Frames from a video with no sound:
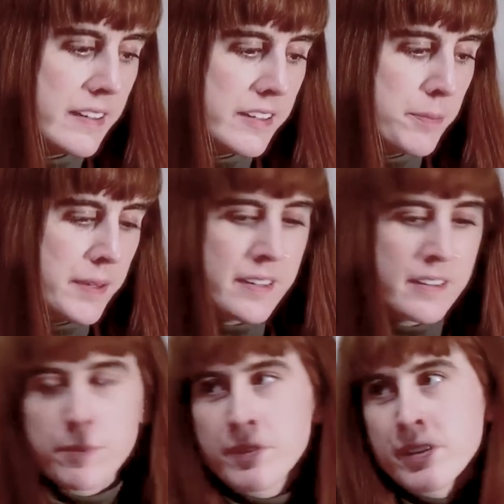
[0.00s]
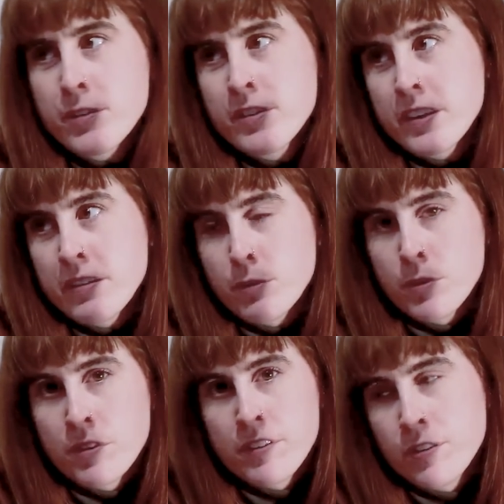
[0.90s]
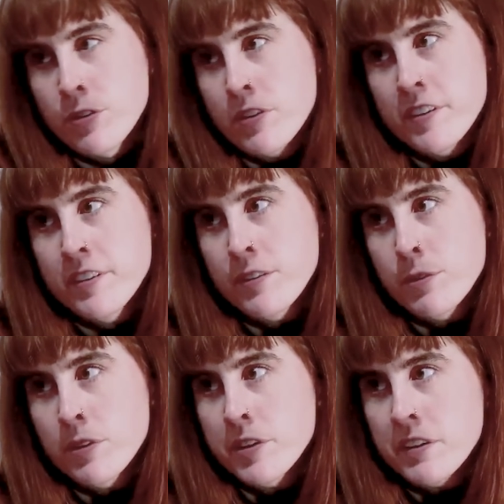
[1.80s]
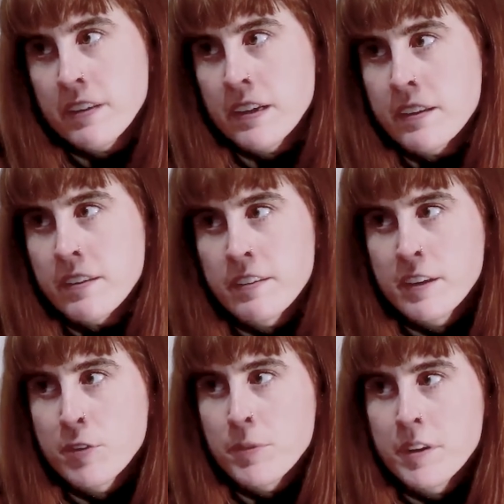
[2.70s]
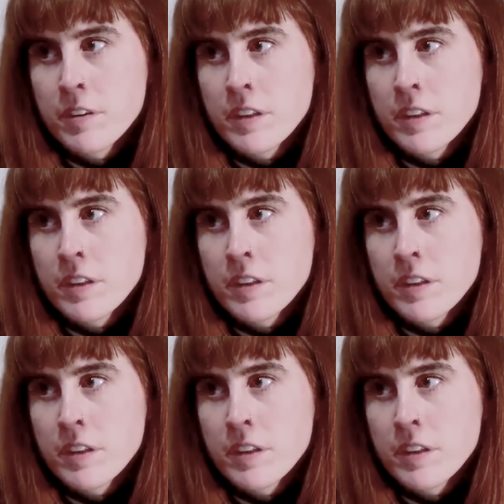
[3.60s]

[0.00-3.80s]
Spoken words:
it depends. You said everyone's stories in the world are exactly the same, yeah. No matter who they